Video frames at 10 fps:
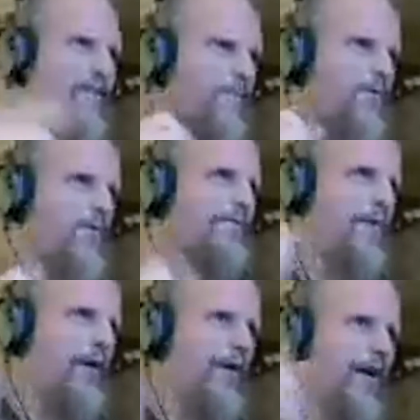up to a
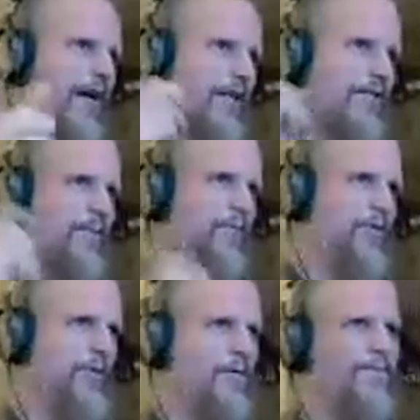very high
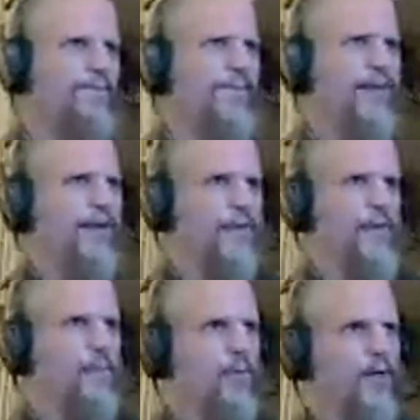temperature and
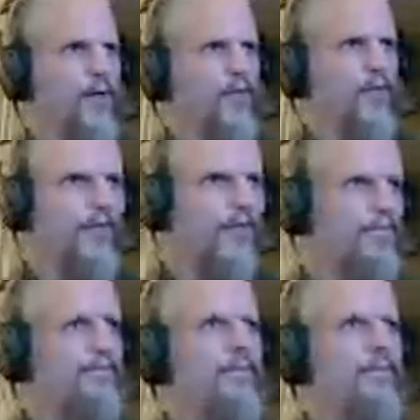they're pressed.